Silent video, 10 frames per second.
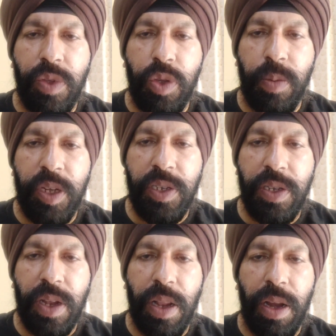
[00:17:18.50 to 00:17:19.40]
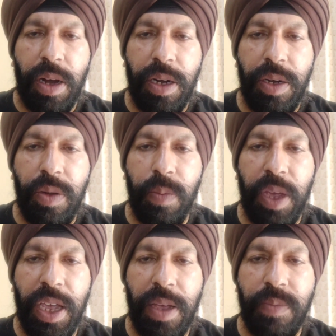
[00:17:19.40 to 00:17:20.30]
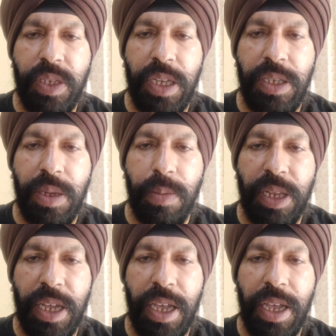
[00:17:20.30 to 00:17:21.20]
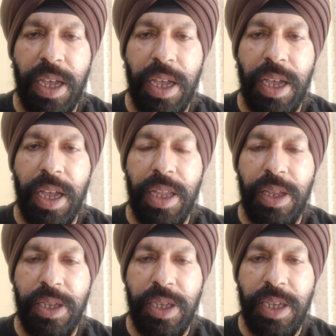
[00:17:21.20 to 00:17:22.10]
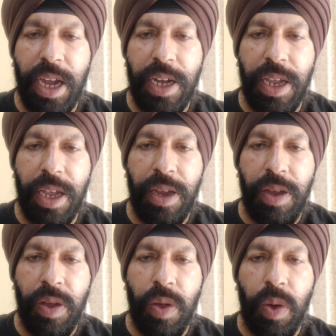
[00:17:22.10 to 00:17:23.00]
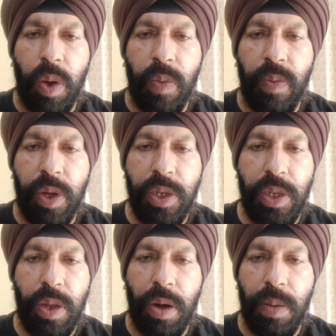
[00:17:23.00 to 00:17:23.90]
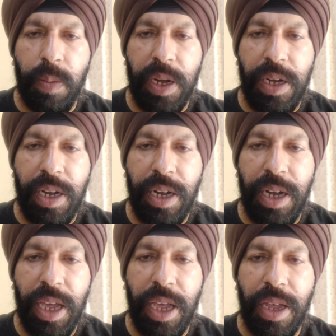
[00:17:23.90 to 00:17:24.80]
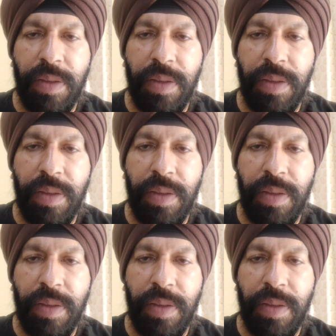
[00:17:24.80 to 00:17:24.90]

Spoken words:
you must learn to behave sensibly in the society. Rome was not built in a day.